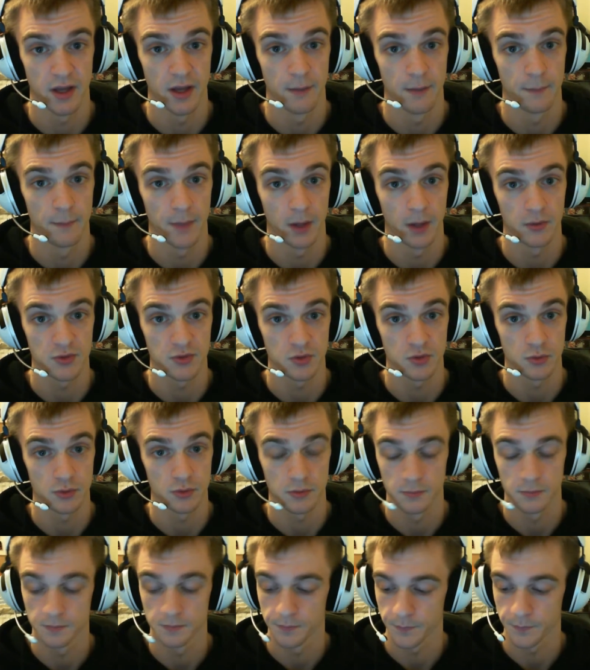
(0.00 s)
power sword,
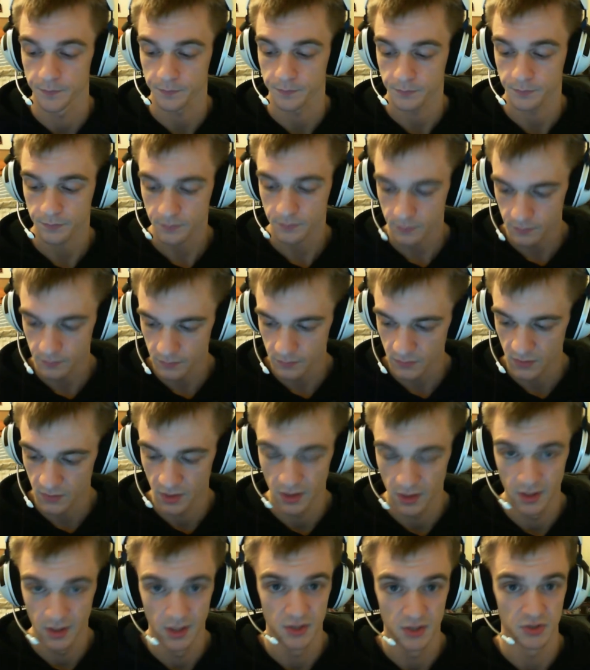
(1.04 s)

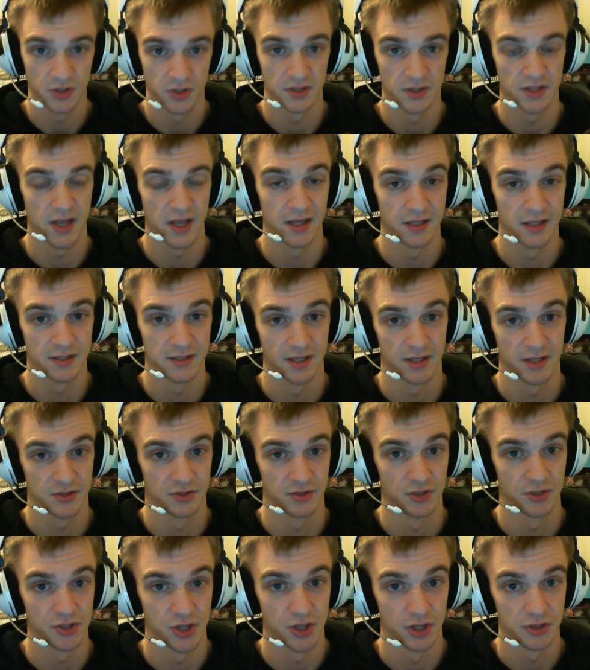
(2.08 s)
so he has 8 attacks on the
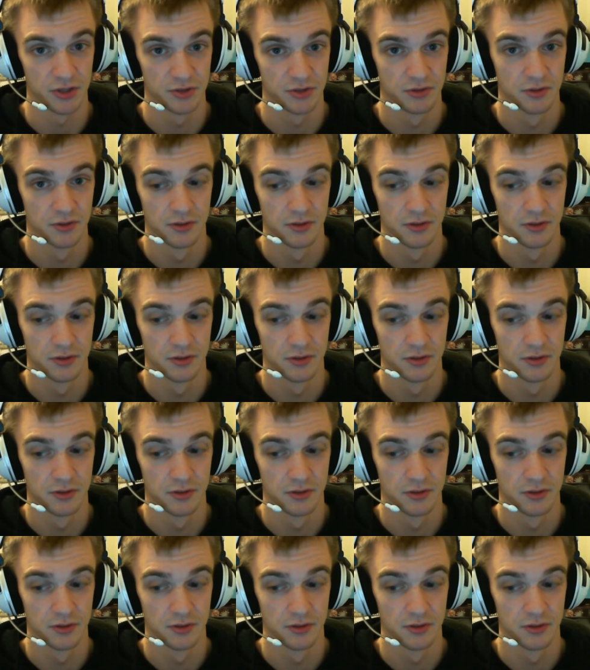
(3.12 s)
charge.